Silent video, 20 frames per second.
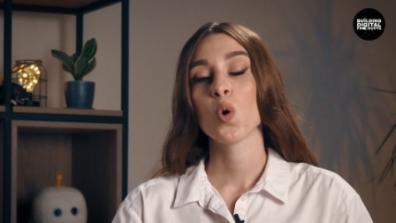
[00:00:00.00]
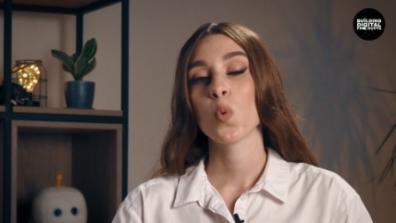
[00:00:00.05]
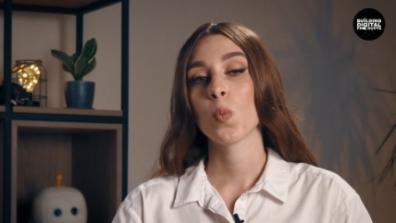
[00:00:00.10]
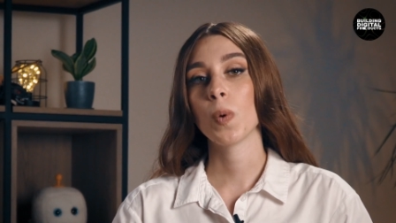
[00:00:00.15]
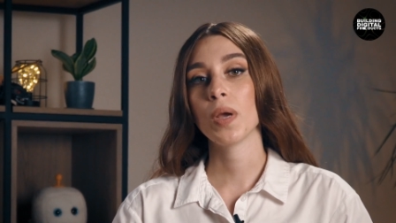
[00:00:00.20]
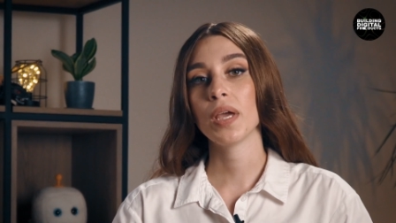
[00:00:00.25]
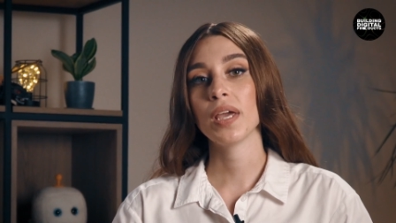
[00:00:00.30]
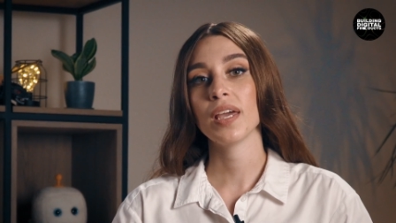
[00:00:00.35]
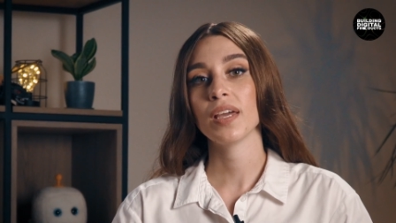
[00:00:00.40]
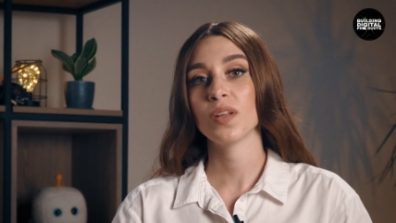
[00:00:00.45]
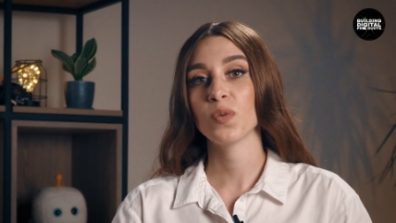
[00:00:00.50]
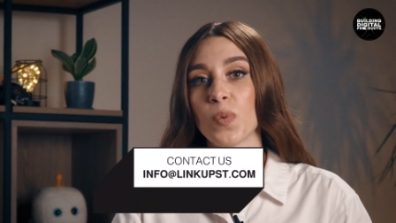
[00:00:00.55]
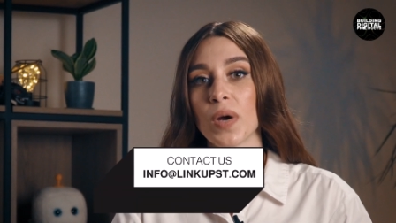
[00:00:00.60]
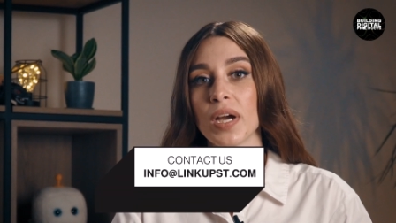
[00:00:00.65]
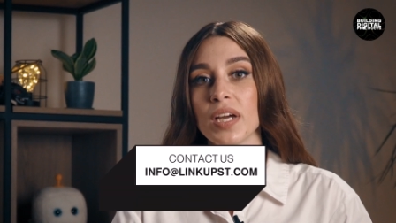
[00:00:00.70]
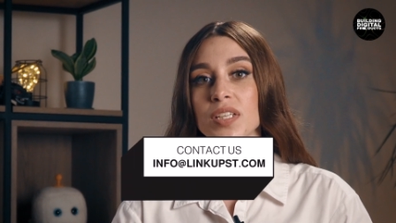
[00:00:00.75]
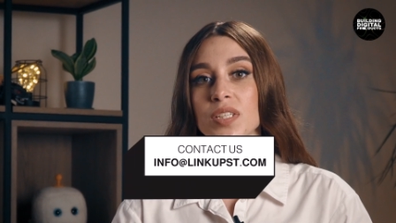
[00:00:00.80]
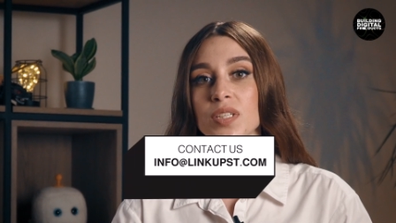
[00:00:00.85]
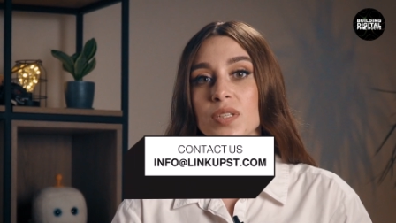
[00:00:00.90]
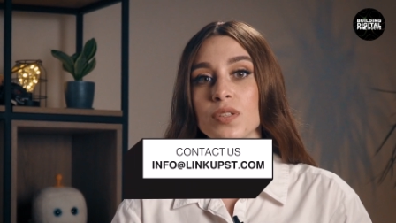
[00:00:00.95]
we
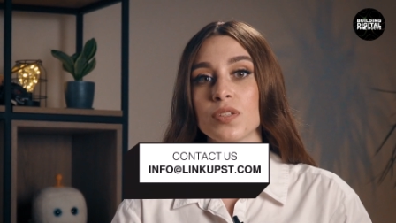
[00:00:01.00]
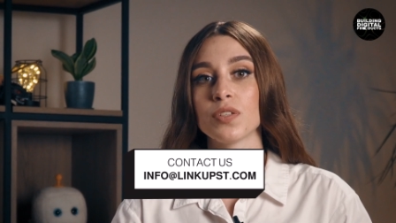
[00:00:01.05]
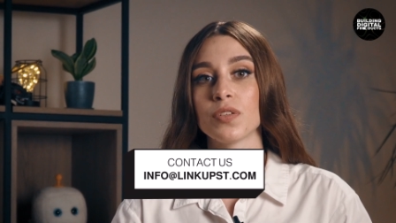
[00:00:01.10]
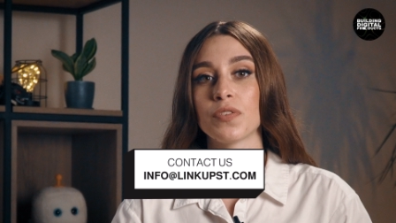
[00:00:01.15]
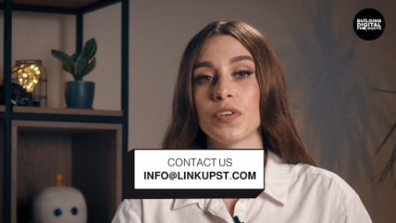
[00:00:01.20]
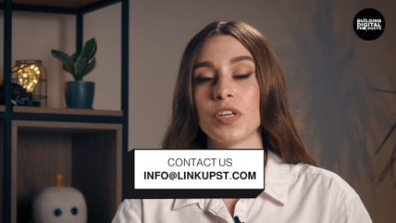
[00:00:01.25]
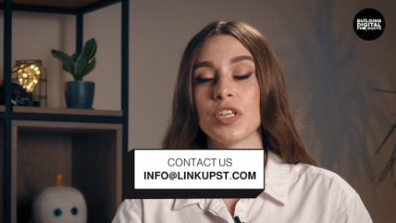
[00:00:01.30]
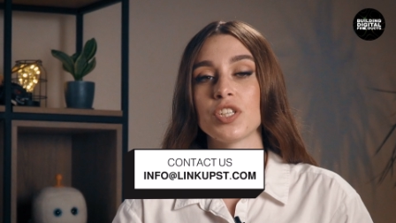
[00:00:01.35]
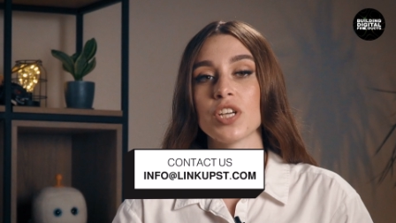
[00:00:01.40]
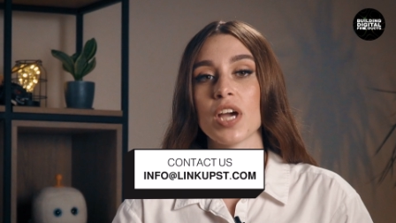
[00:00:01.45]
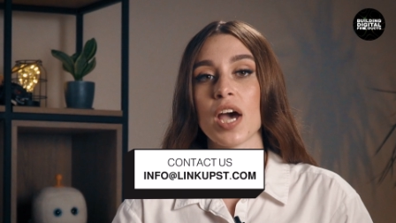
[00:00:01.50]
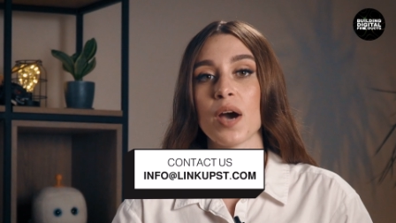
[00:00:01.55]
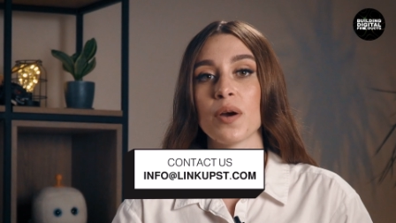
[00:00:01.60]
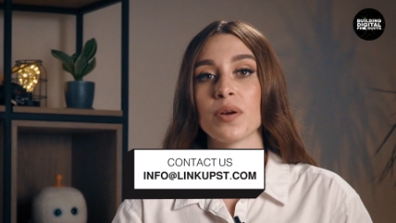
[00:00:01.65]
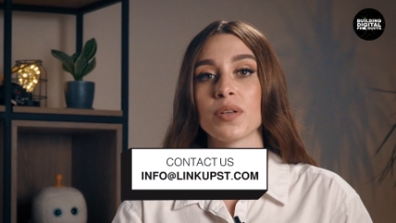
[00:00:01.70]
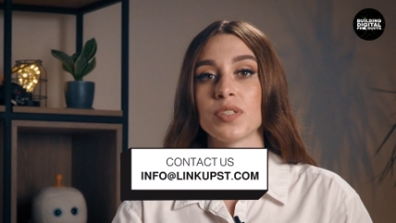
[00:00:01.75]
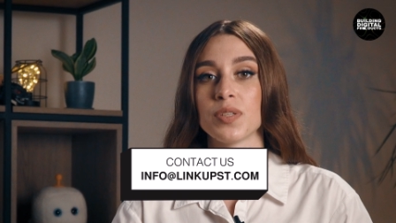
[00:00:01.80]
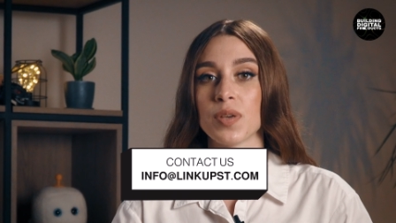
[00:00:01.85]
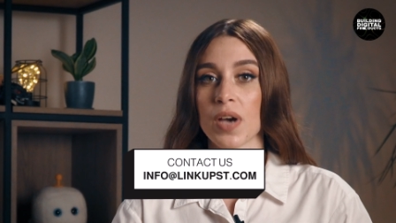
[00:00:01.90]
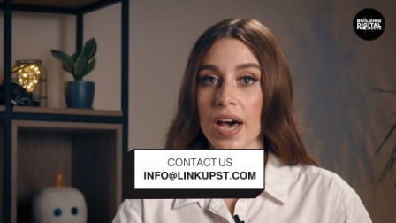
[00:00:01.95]
invite you to reach
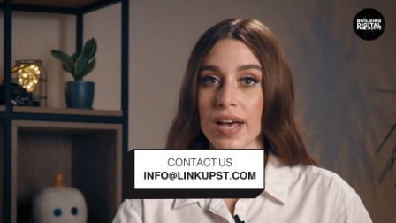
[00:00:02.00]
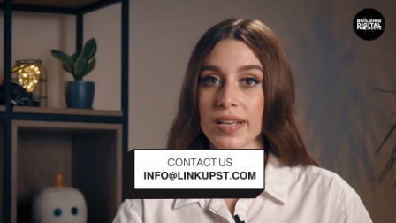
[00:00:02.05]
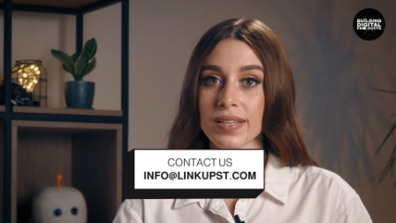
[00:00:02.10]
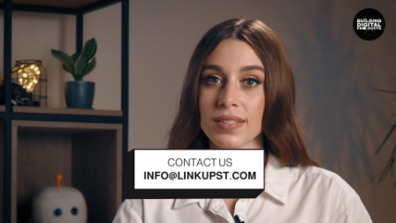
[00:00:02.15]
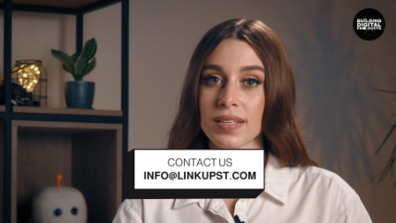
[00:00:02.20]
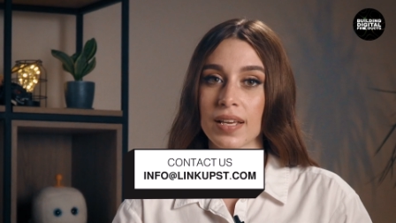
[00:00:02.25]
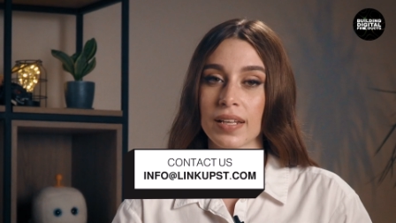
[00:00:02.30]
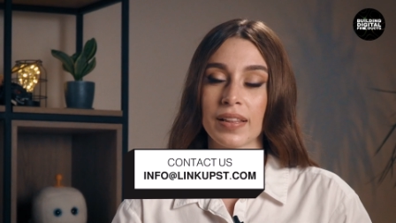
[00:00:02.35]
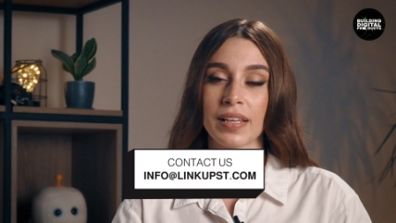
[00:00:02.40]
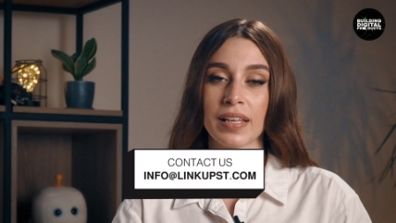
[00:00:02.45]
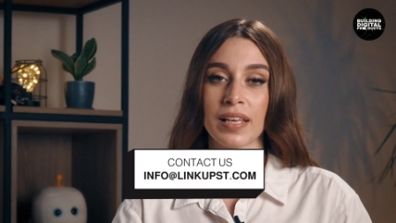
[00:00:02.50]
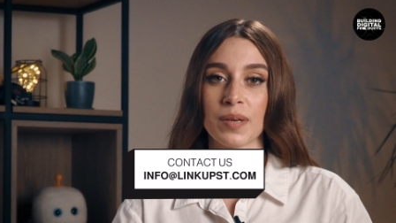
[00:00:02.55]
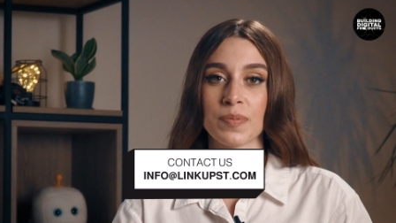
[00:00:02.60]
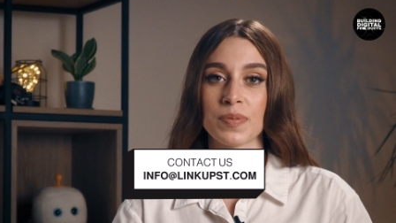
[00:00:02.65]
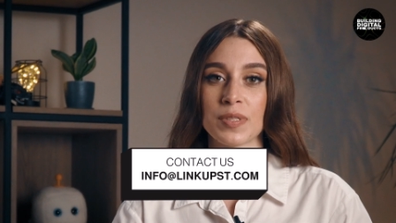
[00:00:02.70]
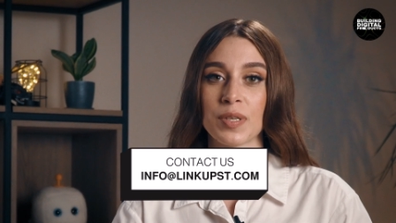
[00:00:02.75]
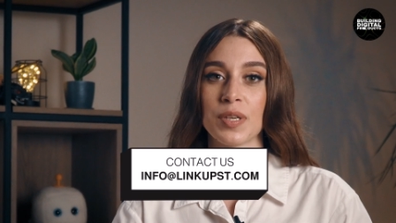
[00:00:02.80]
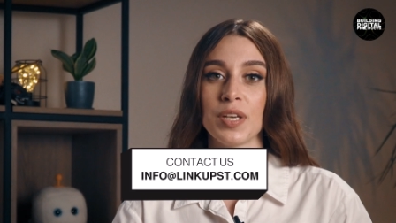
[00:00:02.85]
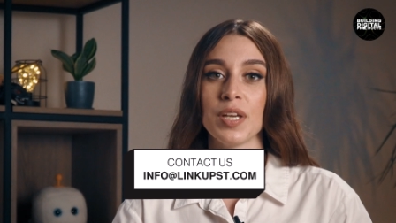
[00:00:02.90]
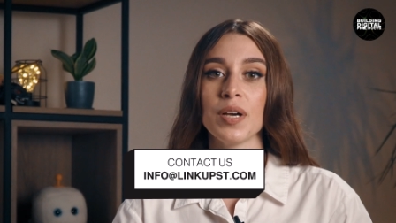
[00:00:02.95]
out to us at Linkup
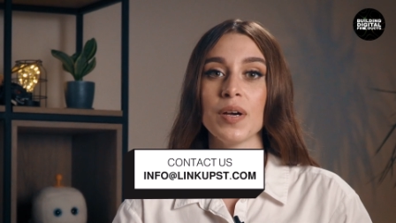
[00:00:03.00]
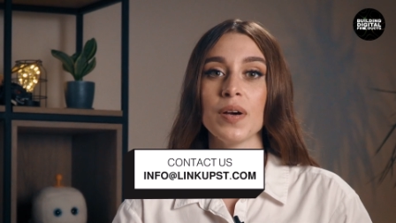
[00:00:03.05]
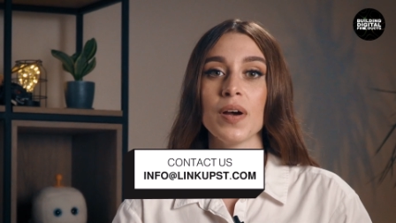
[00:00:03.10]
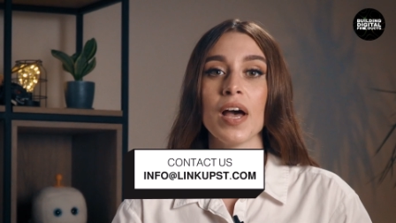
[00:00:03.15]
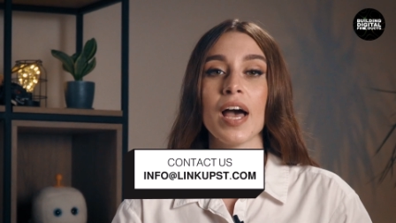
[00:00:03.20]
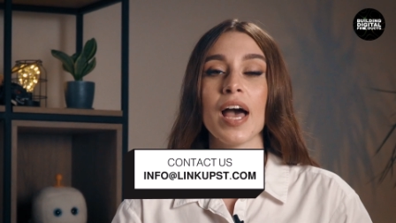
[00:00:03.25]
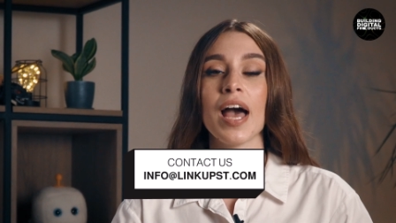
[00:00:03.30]
Studio.